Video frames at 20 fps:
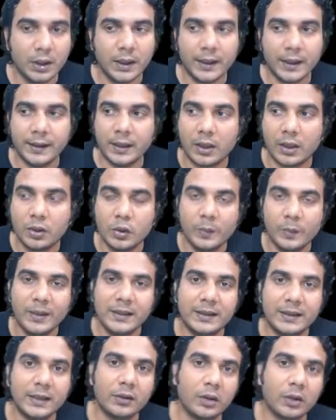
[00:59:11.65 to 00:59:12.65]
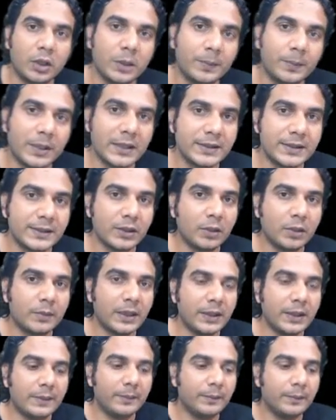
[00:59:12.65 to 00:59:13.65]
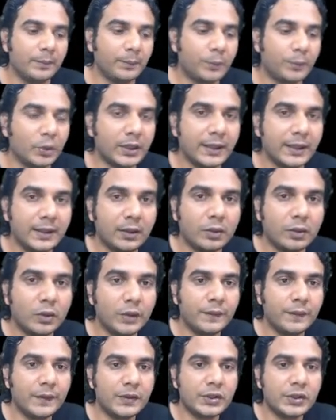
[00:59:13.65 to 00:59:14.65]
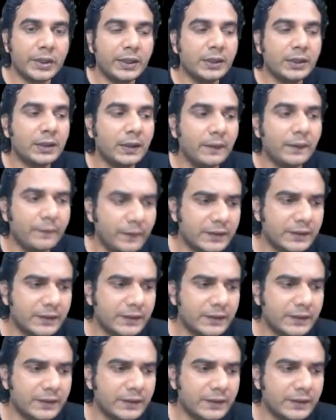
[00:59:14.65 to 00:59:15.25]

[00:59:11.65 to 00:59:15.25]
And how to make that odd part 0? By putting coefficient,